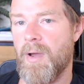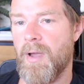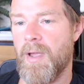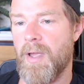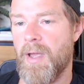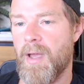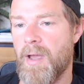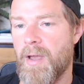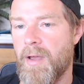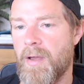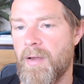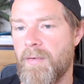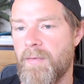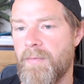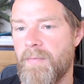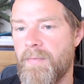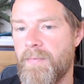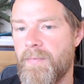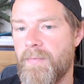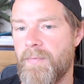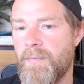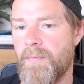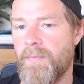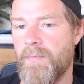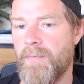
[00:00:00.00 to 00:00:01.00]
have
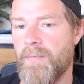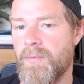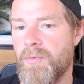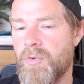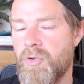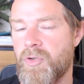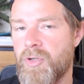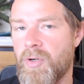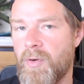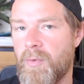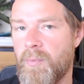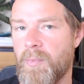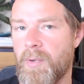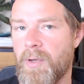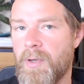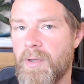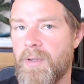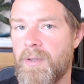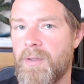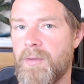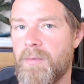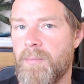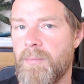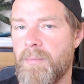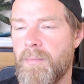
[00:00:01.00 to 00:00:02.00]
shown
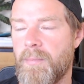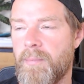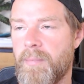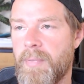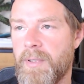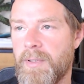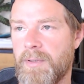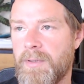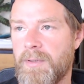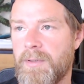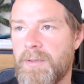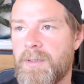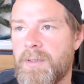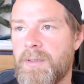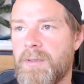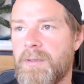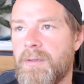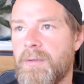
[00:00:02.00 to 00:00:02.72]
my build,